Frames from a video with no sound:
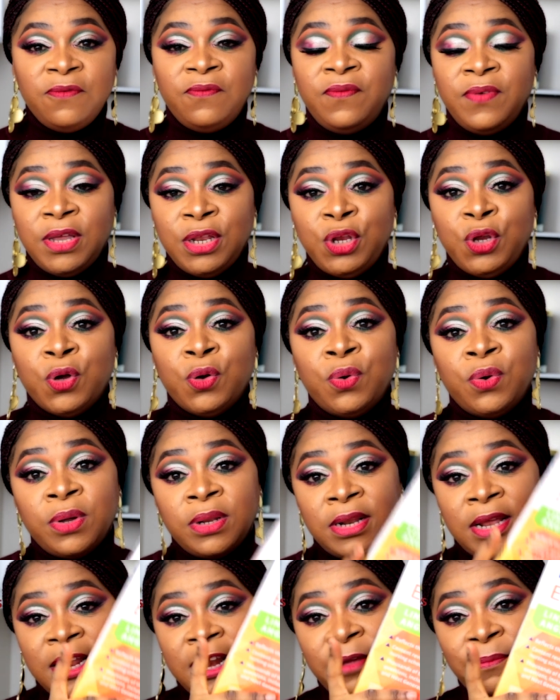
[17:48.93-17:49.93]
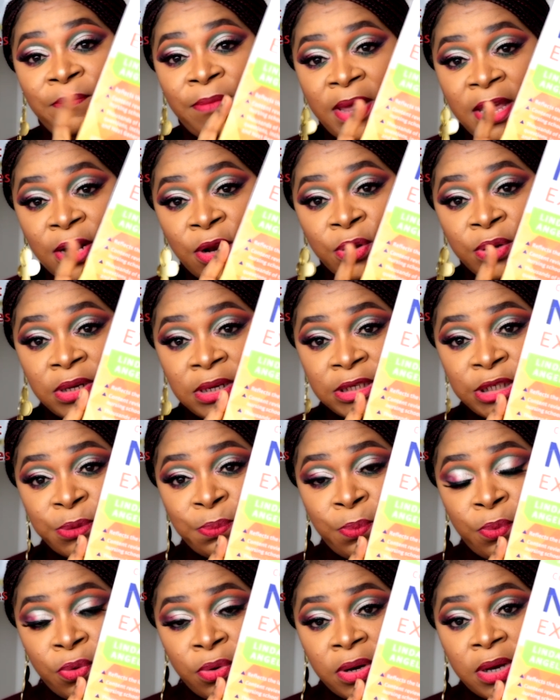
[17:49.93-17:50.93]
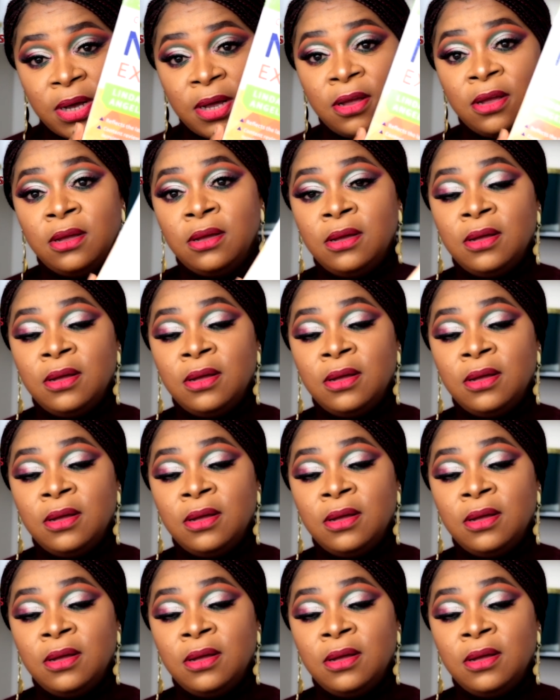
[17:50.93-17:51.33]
video that I made on this book